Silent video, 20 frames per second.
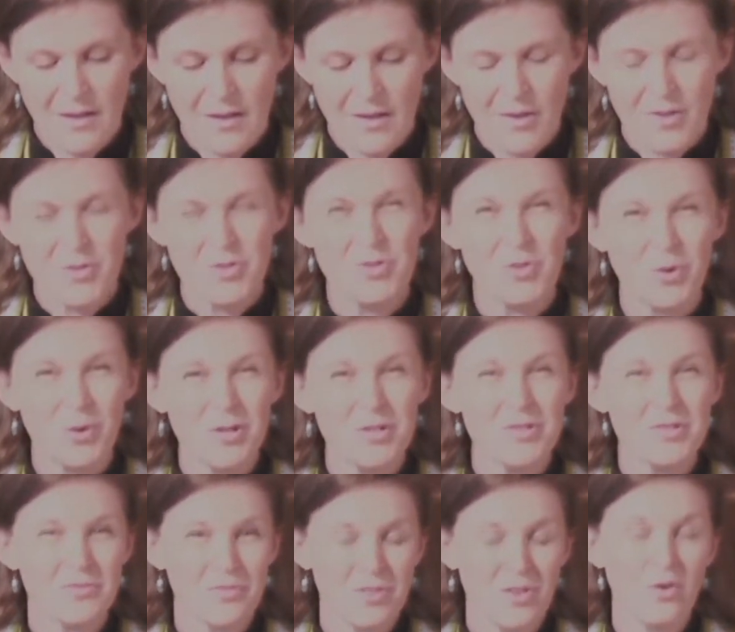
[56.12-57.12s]

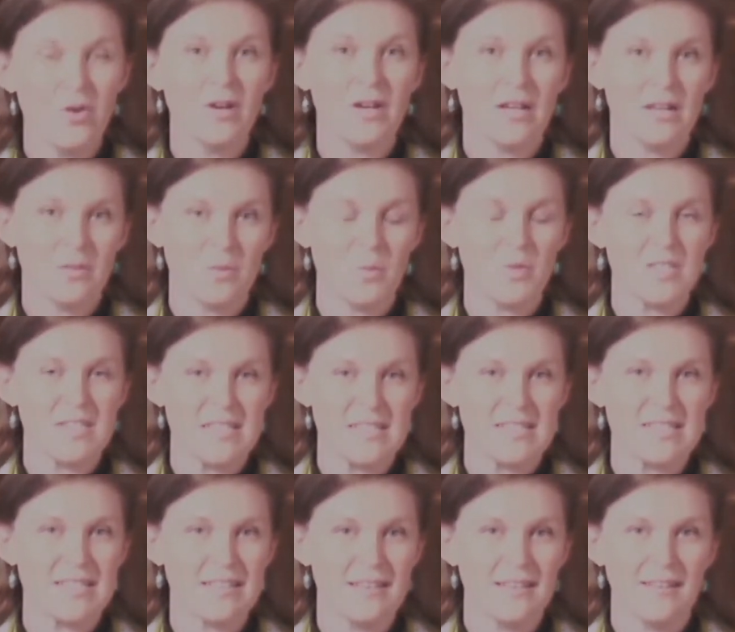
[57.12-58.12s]
George Floyd was
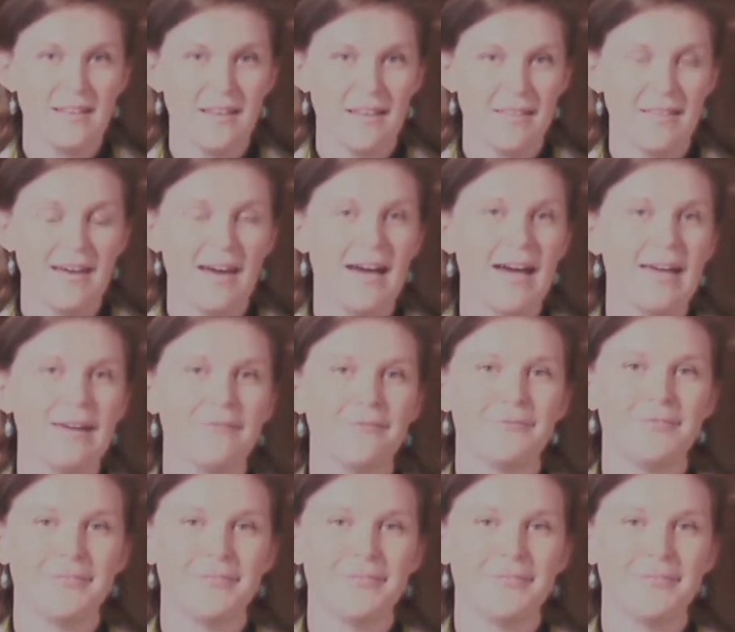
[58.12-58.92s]
still alive.